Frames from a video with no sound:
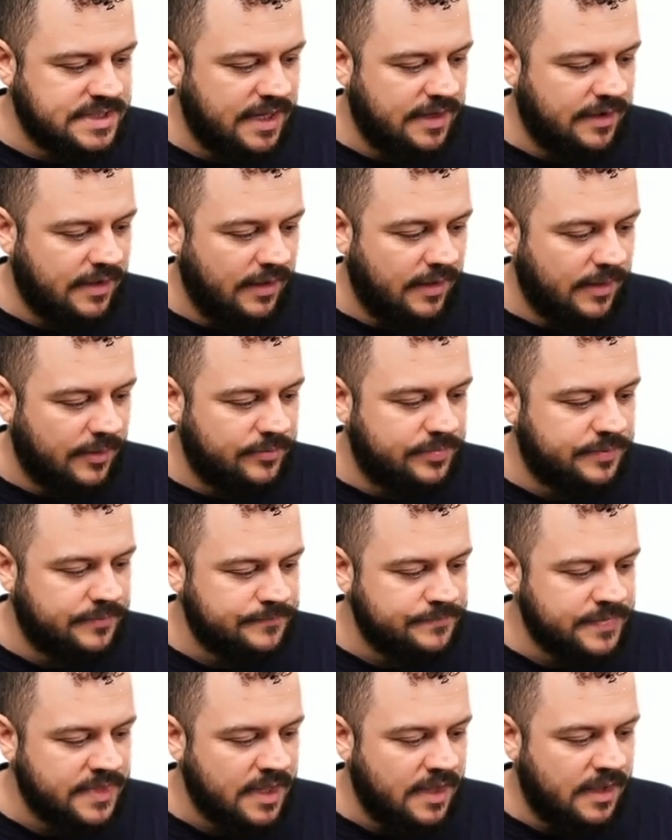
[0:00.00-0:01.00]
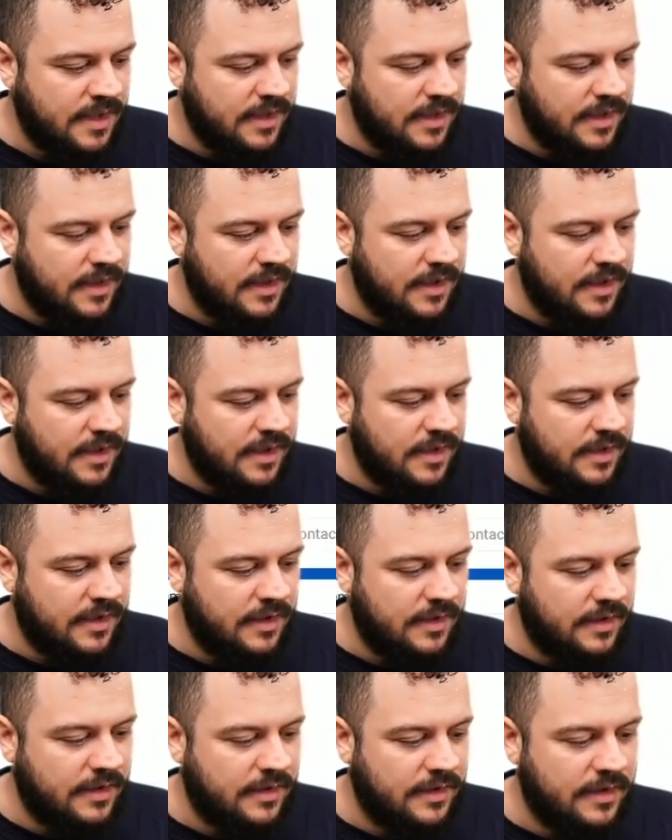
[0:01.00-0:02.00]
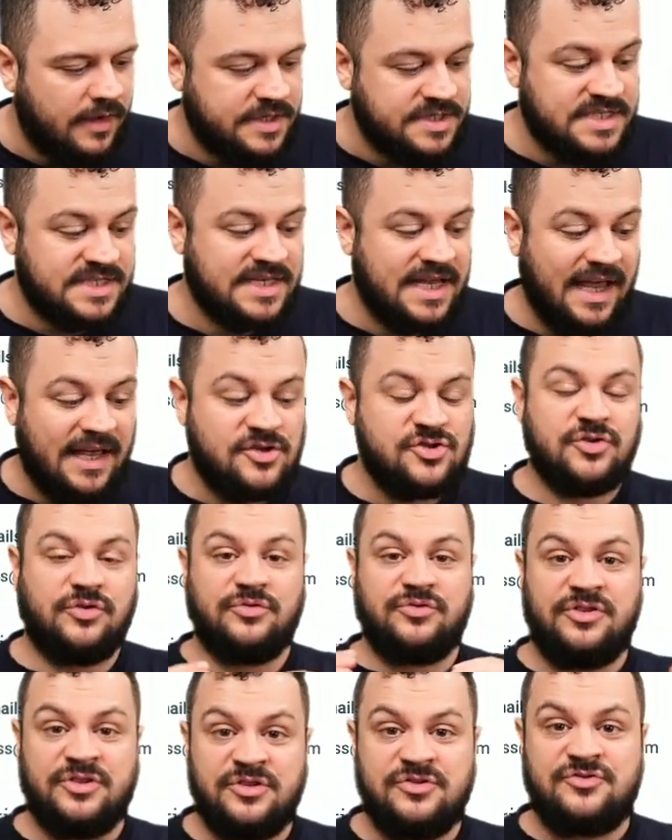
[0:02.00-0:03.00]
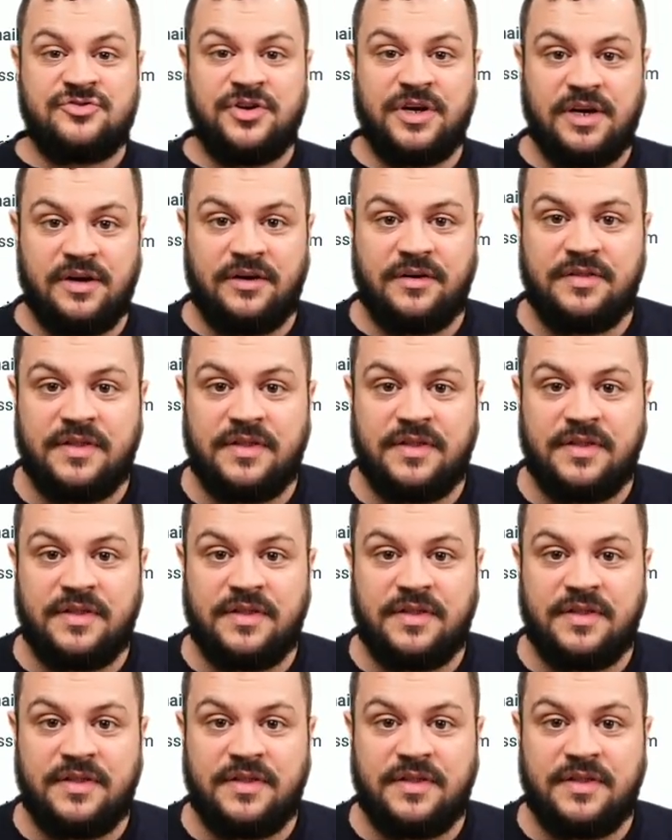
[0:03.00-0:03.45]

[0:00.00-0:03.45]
up a scheduled trigger that